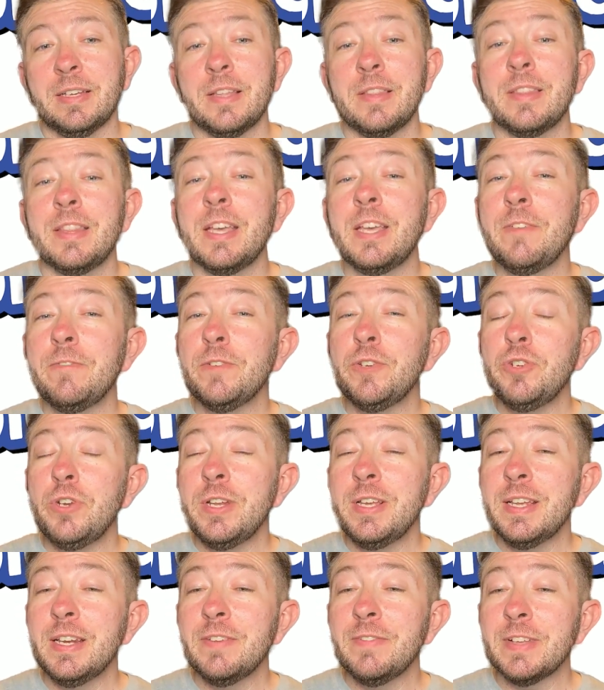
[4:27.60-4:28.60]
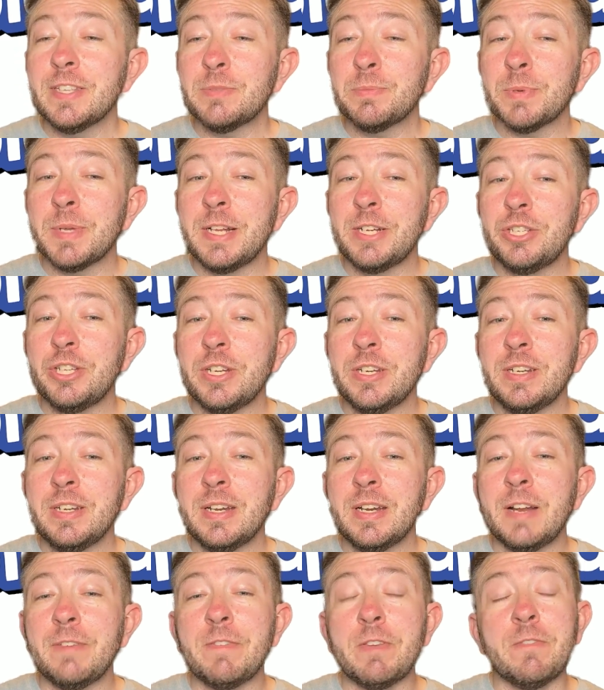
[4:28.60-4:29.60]
Thank you for tuning into Vetsplanation.
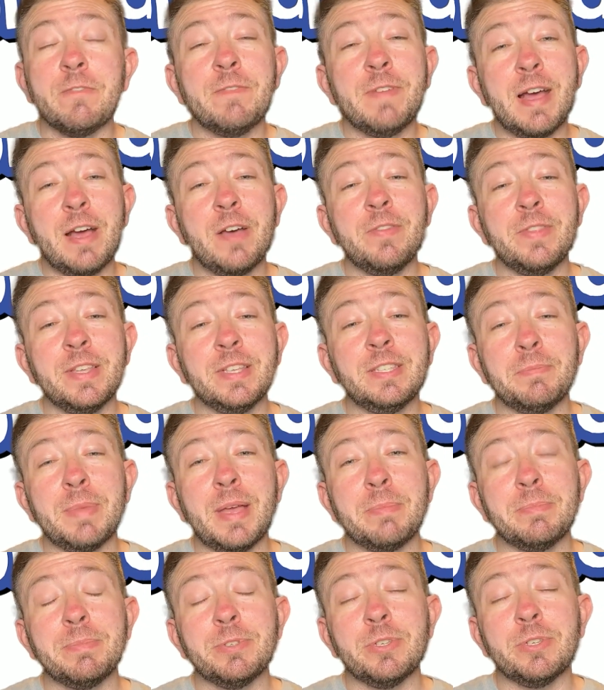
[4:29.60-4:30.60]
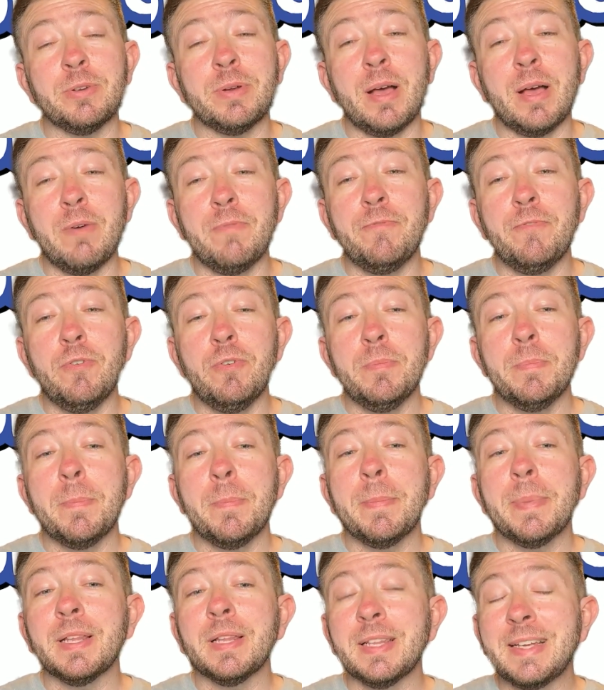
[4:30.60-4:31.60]
And if you found this episode helpful,
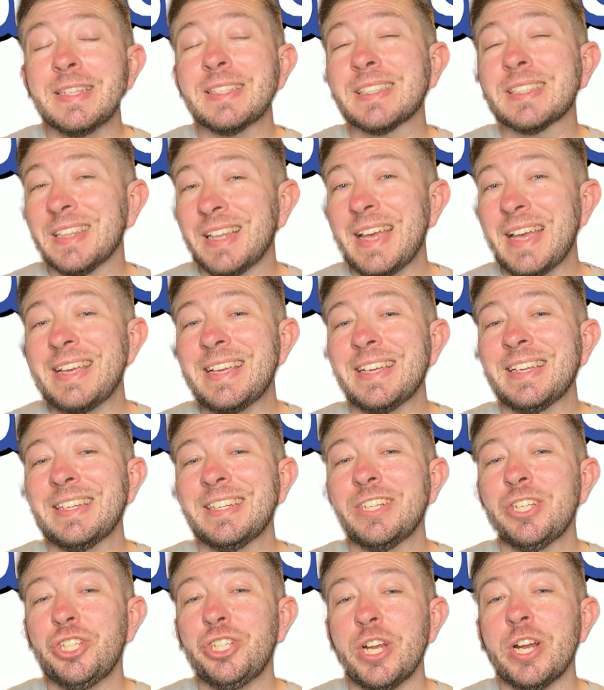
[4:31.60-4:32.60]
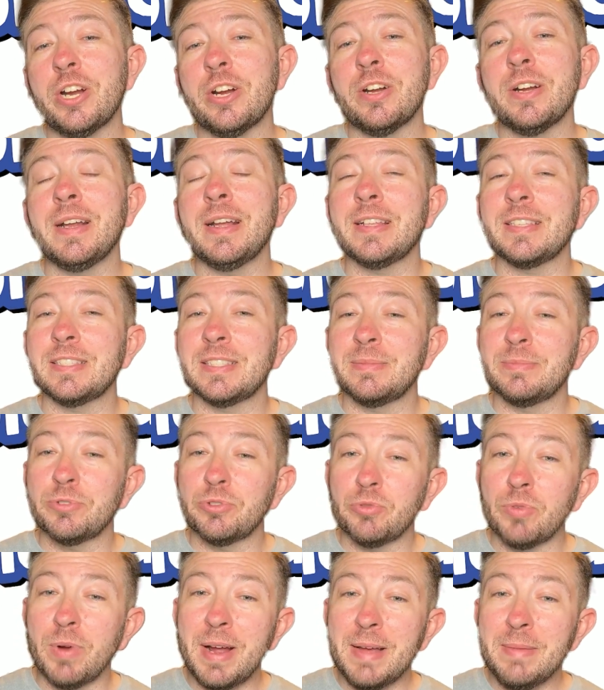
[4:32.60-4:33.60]
please like, share, and
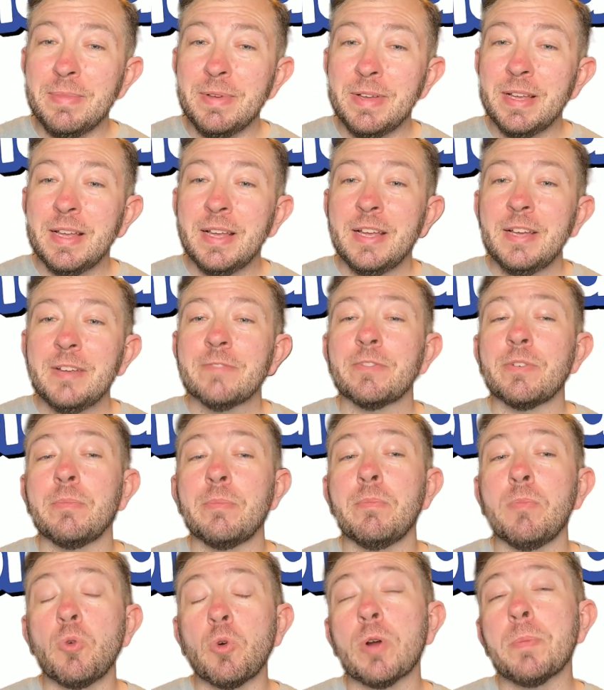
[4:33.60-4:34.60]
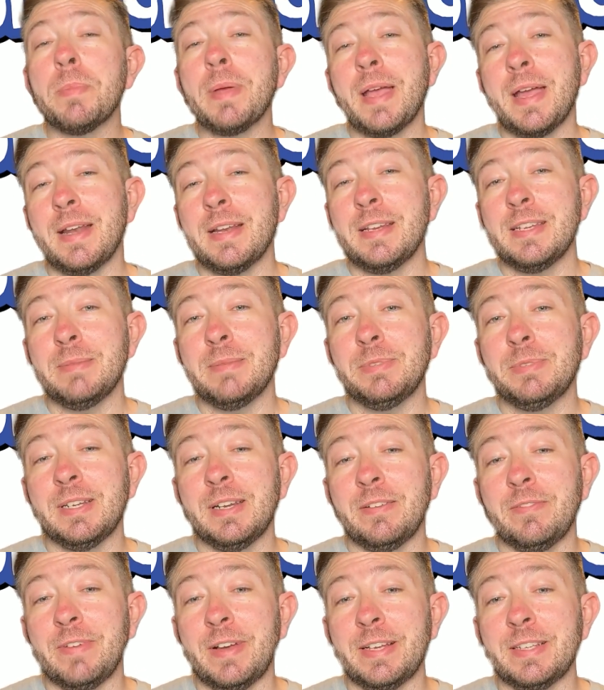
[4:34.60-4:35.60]
subscribe for more pet tips and
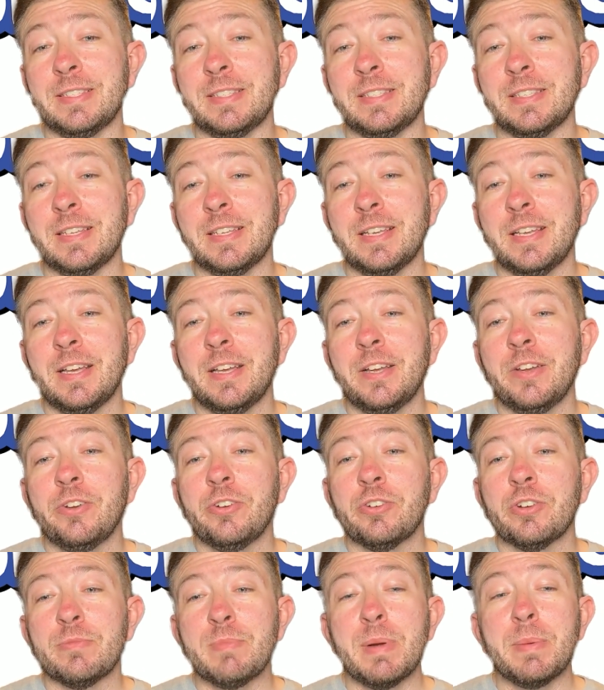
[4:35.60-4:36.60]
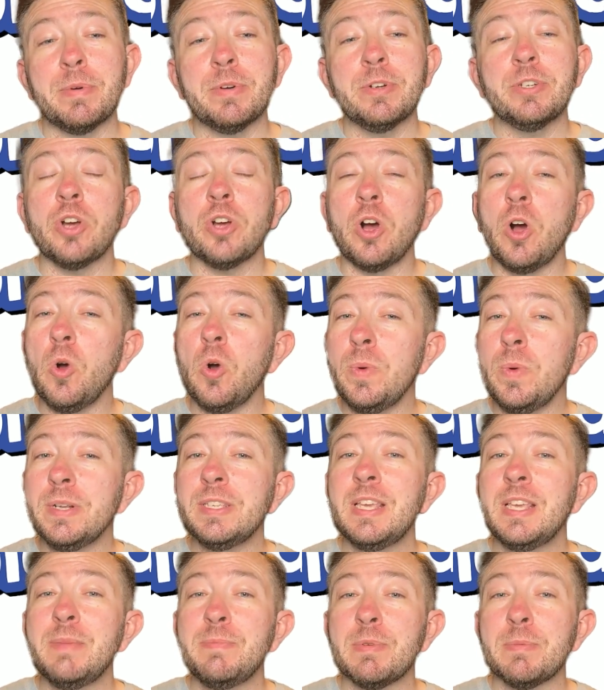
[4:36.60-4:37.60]
advice. Remember to always
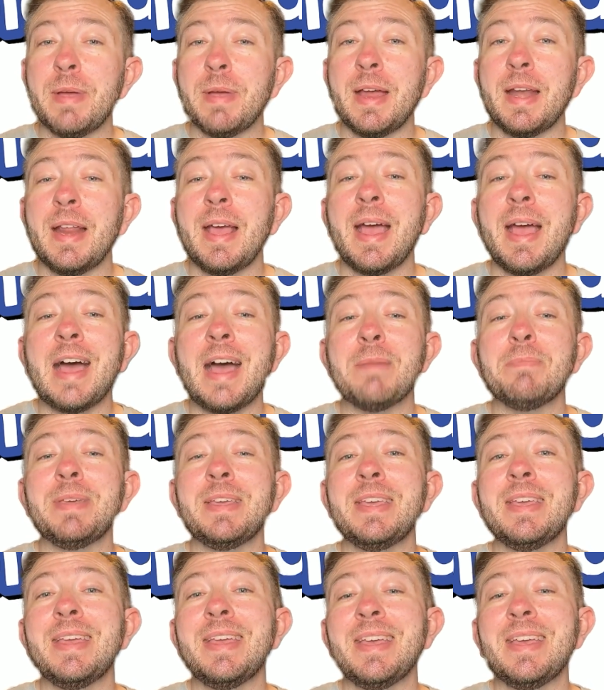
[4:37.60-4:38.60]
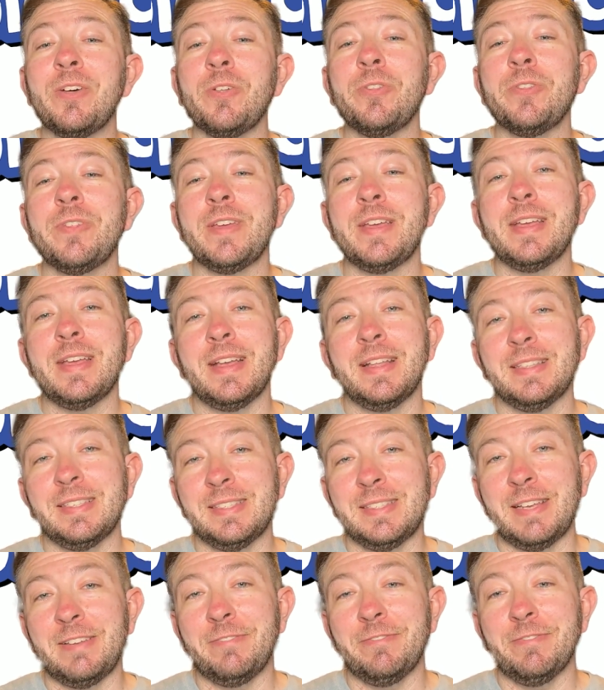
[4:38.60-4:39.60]
keep your pet happy, healthy, and
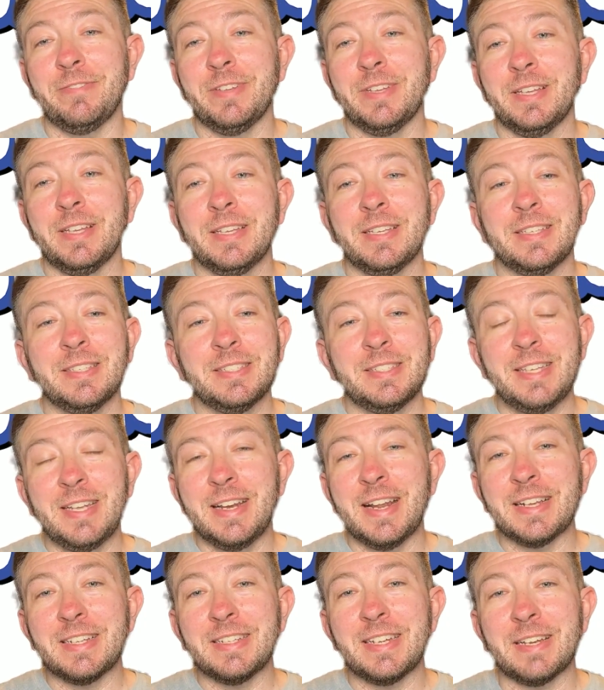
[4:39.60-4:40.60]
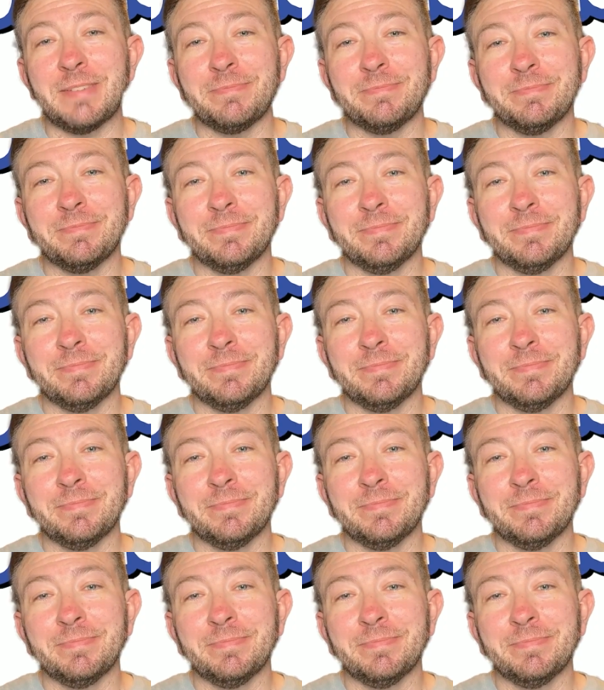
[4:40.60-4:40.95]
safe. See you next time.